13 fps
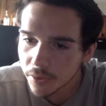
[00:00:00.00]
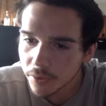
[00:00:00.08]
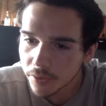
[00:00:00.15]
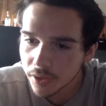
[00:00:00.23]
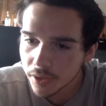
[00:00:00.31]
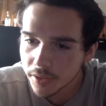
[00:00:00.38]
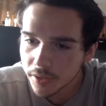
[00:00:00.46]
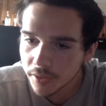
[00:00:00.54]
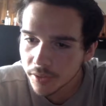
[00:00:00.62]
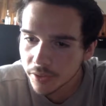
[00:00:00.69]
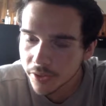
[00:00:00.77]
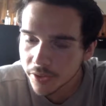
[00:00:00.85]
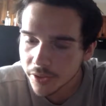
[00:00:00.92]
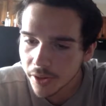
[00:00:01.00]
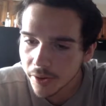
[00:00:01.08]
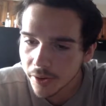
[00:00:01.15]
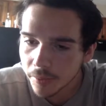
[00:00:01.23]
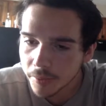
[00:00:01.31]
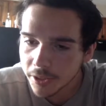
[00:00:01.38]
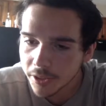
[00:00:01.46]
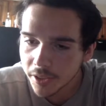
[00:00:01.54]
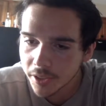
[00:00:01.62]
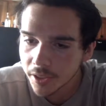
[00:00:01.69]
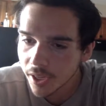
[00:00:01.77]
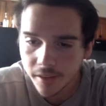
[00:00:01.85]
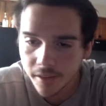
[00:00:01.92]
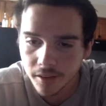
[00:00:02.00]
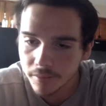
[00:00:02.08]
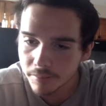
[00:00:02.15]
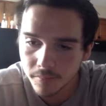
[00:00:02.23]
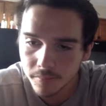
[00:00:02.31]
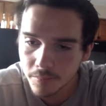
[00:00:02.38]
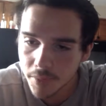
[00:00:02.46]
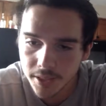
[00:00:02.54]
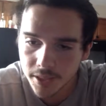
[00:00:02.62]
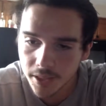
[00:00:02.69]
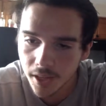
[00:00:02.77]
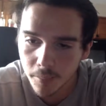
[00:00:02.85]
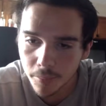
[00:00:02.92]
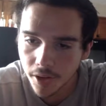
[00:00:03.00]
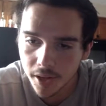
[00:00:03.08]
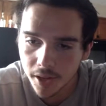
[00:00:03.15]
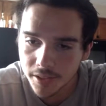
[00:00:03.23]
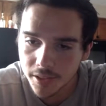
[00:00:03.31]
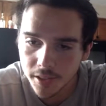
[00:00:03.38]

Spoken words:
a fuck ton for stereo imaging. Yeah, you can mid-side process